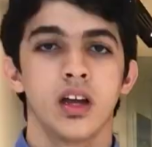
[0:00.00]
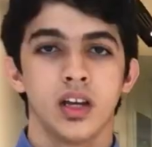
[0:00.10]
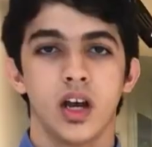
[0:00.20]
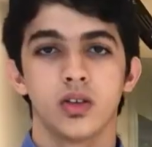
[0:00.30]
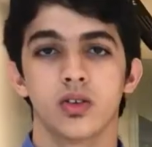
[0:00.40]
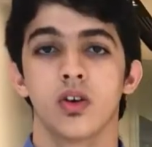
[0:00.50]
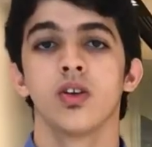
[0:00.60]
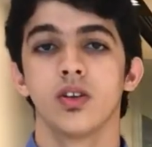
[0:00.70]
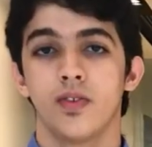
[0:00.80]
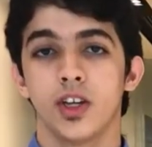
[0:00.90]
Now to
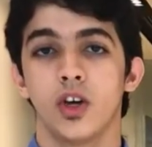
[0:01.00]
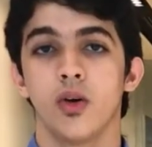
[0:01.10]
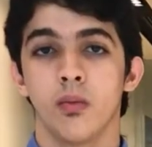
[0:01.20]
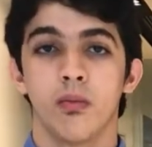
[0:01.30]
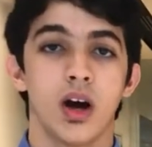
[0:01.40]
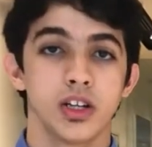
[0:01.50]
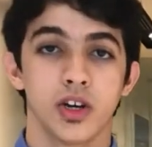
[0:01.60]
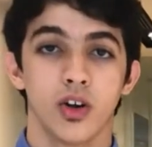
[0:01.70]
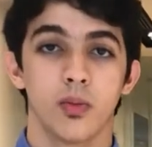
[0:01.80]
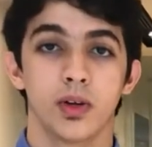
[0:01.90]
conclude the video, my
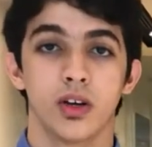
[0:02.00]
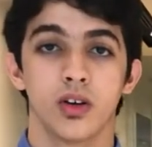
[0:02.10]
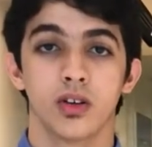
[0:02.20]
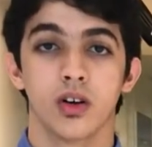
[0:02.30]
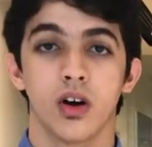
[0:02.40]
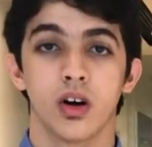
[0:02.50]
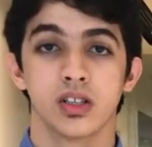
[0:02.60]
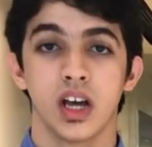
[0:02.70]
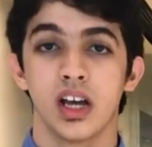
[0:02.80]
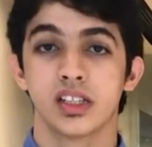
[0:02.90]
general opinion on the car
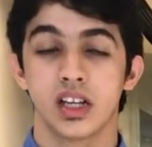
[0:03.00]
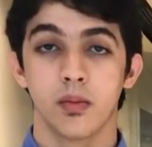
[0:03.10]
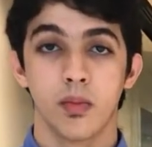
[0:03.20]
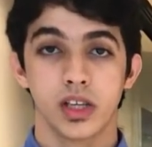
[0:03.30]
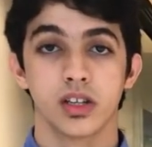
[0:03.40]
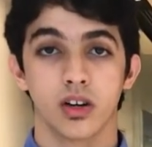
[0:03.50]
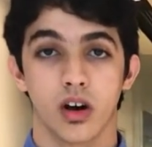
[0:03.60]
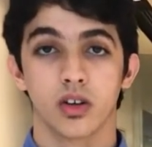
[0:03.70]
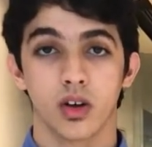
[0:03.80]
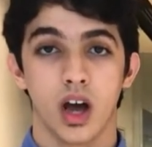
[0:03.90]
is that it's an amazing
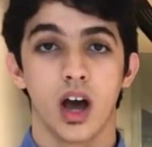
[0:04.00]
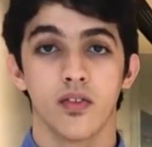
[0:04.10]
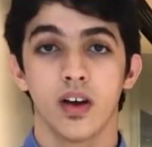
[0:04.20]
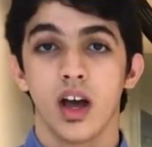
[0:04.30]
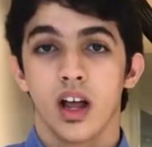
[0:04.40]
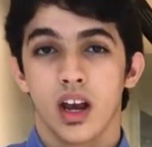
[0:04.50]
car to have.